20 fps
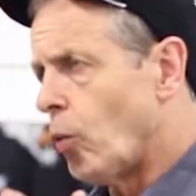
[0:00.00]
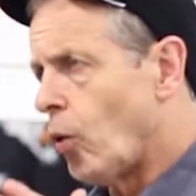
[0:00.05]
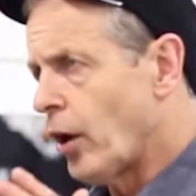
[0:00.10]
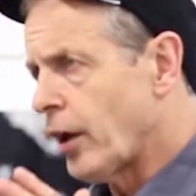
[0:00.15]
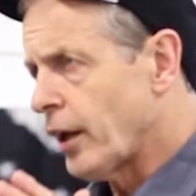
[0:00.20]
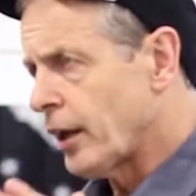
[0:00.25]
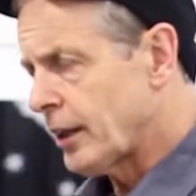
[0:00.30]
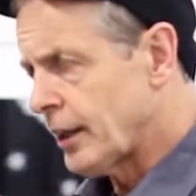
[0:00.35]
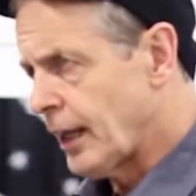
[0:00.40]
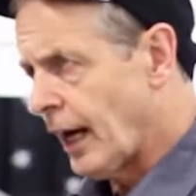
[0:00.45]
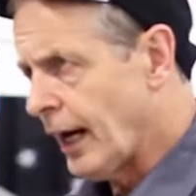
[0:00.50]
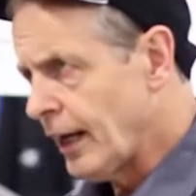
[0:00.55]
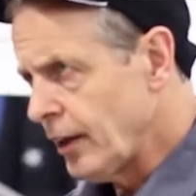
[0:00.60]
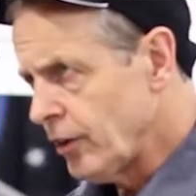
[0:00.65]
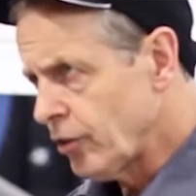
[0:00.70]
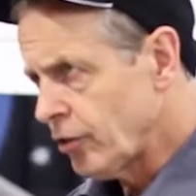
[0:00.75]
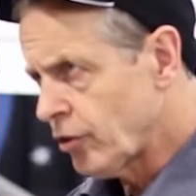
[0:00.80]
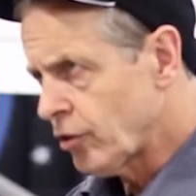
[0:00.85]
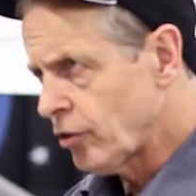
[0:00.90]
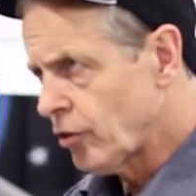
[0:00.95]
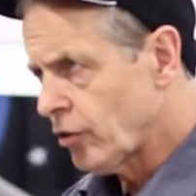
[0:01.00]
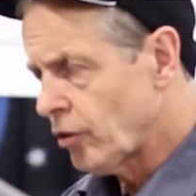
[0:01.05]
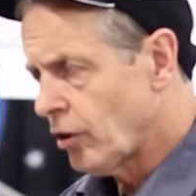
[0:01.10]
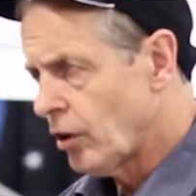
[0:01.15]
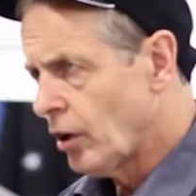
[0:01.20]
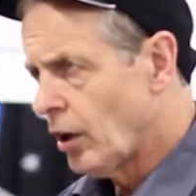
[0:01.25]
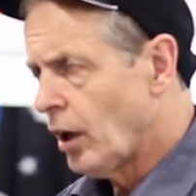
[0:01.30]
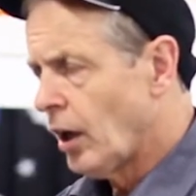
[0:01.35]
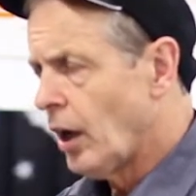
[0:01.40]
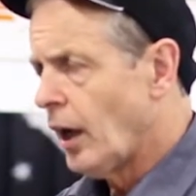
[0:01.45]
what it does,
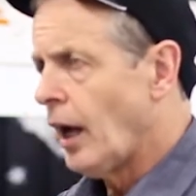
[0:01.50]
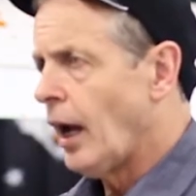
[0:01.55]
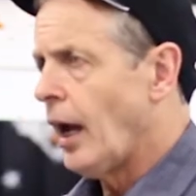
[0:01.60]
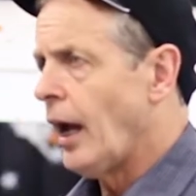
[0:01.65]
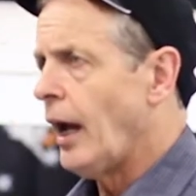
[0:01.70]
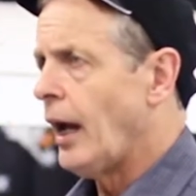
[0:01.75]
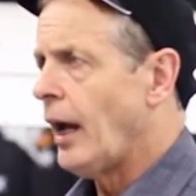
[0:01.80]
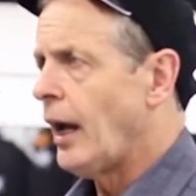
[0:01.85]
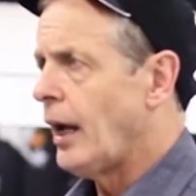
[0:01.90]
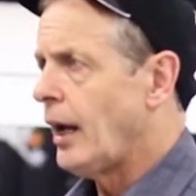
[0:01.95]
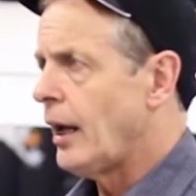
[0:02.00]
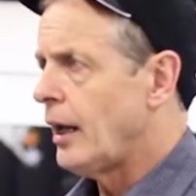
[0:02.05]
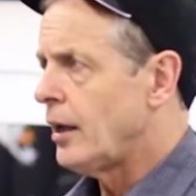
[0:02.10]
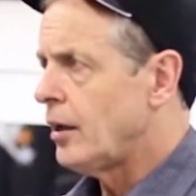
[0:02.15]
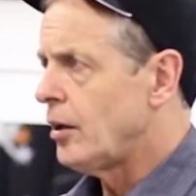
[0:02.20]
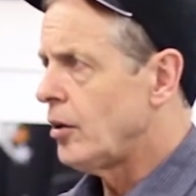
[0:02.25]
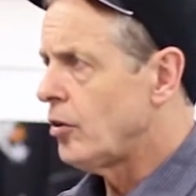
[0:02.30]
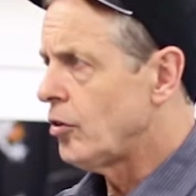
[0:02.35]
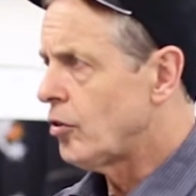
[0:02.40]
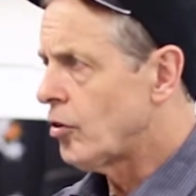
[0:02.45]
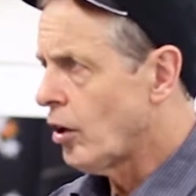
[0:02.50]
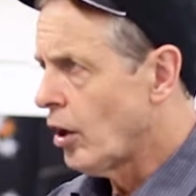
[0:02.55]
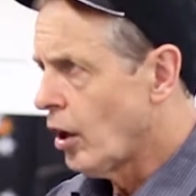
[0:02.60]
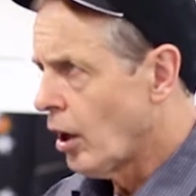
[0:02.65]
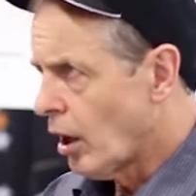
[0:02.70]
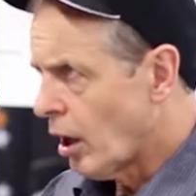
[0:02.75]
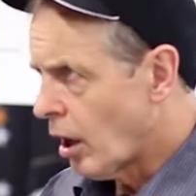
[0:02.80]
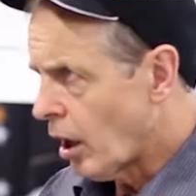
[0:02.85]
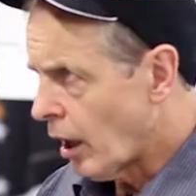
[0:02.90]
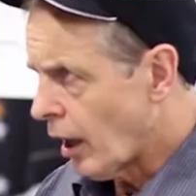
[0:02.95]
and
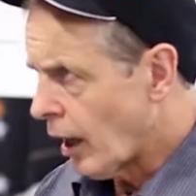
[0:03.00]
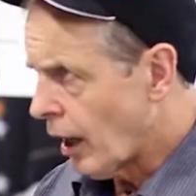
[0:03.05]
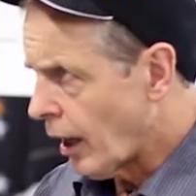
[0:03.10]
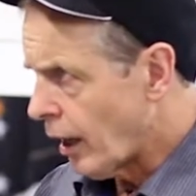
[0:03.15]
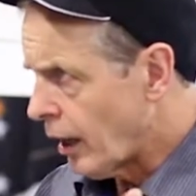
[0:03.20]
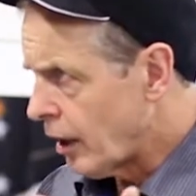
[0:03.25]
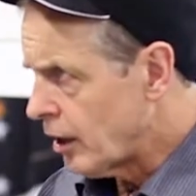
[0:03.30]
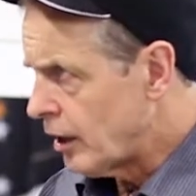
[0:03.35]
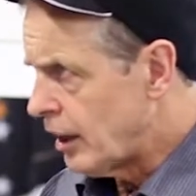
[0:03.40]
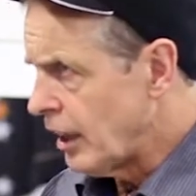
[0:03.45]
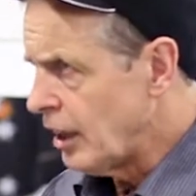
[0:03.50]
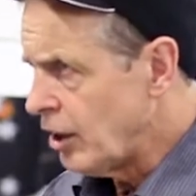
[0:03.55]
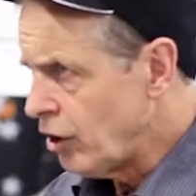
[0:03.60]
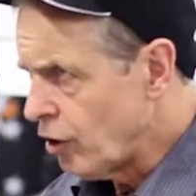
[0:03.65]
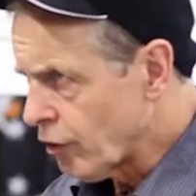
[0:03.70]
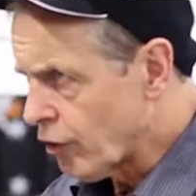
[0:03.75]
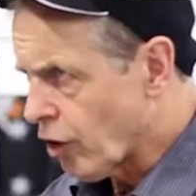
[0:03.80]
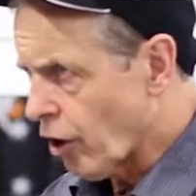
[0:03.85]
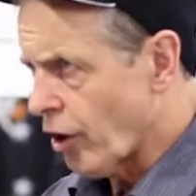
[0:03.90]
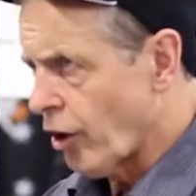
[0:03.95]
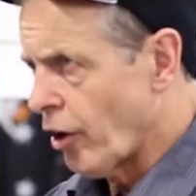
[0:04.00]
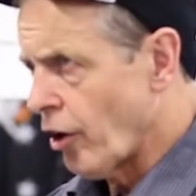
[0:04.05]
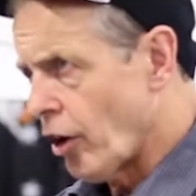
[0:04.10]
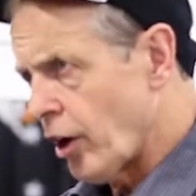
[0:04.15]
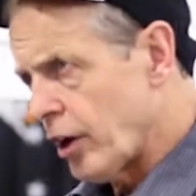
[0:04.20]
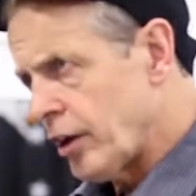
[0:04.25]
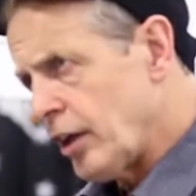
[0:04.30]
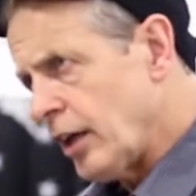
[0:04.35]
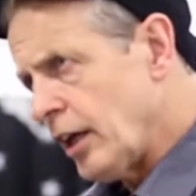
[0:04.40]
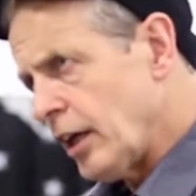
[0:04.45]
then you've got an
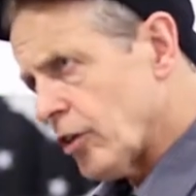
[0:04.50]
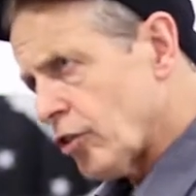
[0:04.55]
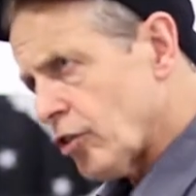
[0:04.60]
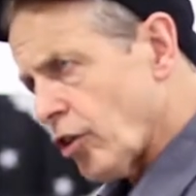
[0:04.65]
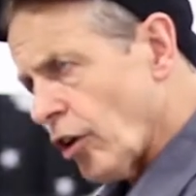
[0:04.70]
idea.